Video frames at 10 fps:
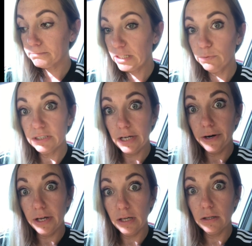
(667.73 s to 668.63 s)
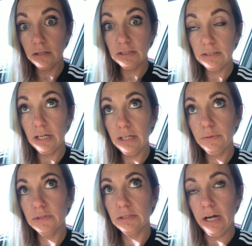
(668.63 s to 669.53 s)
it was scary. He looked like he
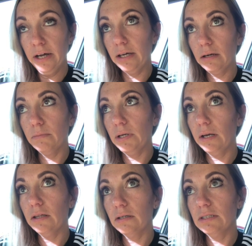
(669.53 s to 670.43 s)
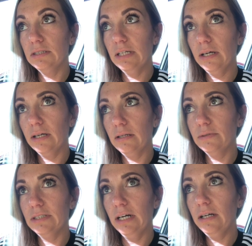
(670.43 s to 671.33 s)
was dying. I mean, he looked like he
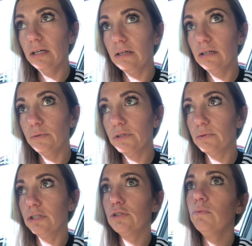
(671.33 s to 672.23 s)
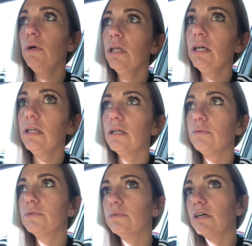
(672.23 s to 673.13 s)
was dying, and he was really swollen, and he
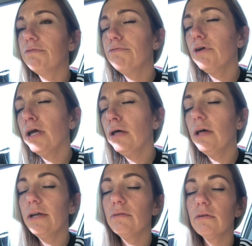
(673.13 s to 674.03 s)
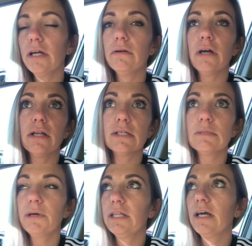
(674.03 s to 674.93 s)
was really frail. I don't know how to
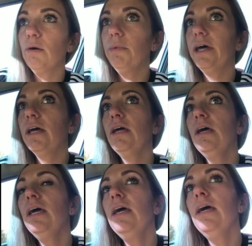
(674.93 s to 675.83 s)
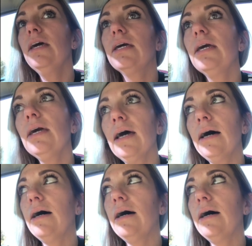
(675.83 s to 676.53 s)
explain that, but he